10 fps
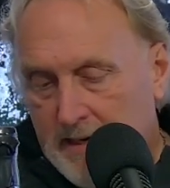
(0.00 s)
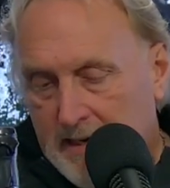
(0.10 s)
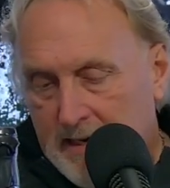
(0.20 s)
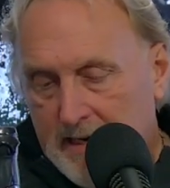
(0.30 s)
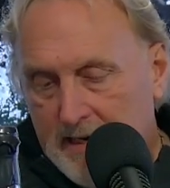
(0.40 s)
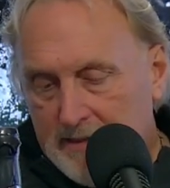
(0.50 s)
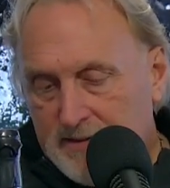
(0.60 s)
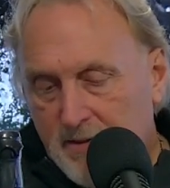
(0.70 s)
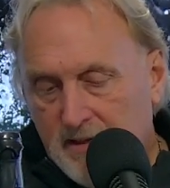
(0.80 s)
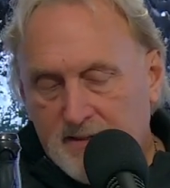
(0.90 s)
Uh,
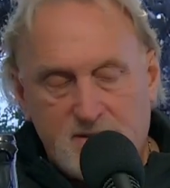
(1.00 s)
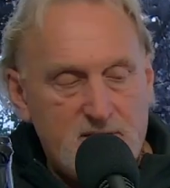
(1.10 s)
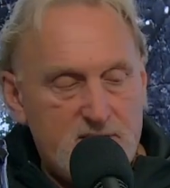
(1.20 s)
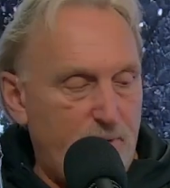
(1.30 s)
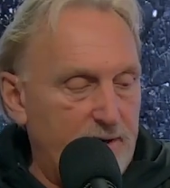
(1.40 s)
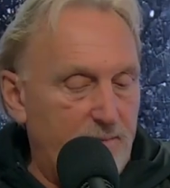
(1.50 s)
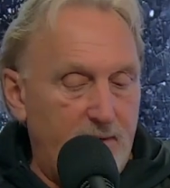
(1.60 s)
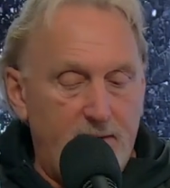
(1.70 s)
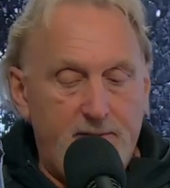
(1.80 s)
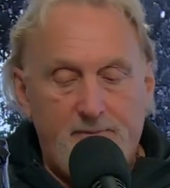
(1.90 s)
so let's just bring him
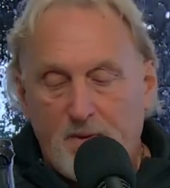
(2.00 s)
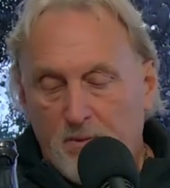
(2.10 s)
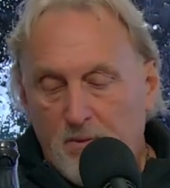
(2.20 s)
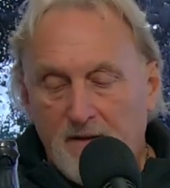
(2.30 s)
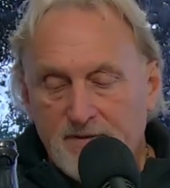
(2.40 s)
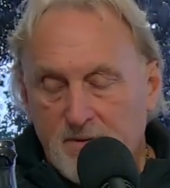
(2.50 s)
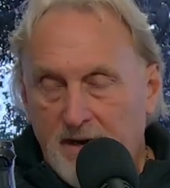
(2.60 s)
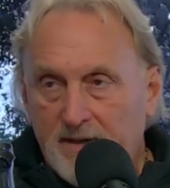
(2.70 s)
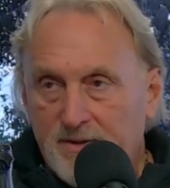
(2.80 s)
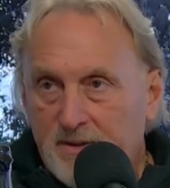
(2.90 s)
in. Ralph
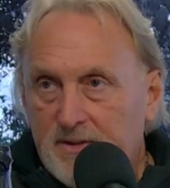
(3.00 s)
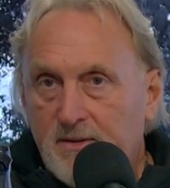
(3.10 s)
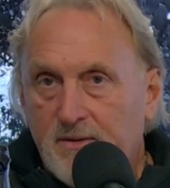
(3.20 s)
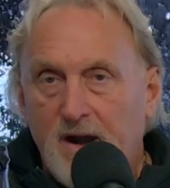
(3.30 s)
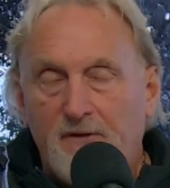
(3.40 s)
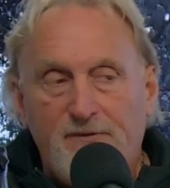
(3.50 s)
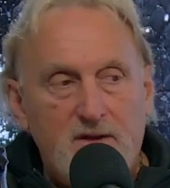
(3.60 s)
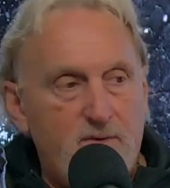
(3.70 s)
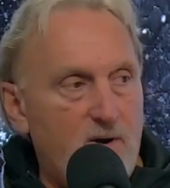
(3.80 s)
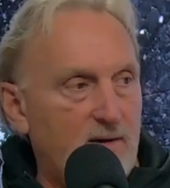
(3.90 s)
Strangis. Ralphie,
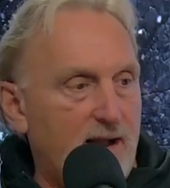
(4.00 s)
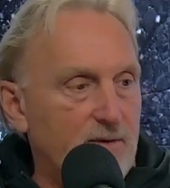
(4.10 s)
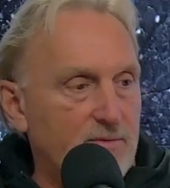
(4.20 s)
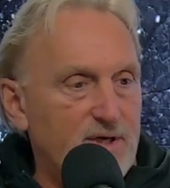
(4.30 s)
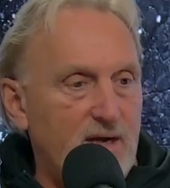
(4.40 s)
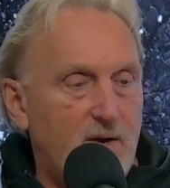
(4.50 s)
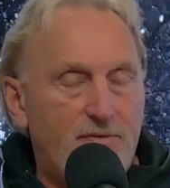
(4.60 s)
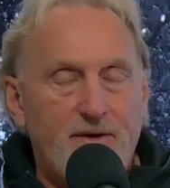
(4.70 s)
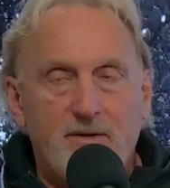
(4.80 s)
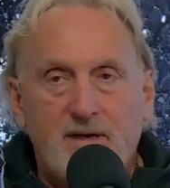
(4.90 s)
you are lounging
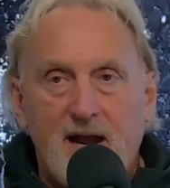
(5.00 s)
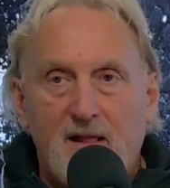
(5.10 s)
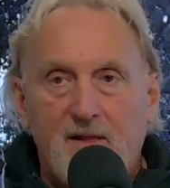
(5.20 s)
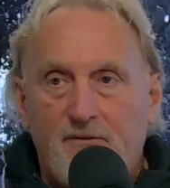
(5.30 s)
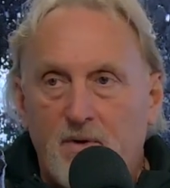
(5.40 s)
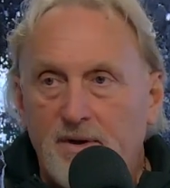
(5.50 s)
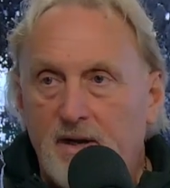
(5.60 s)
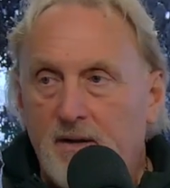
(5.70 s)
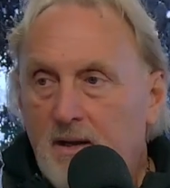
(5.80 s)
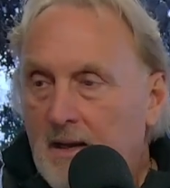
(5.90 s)
out there in
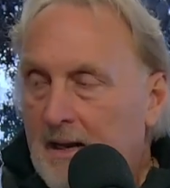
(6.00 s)
California.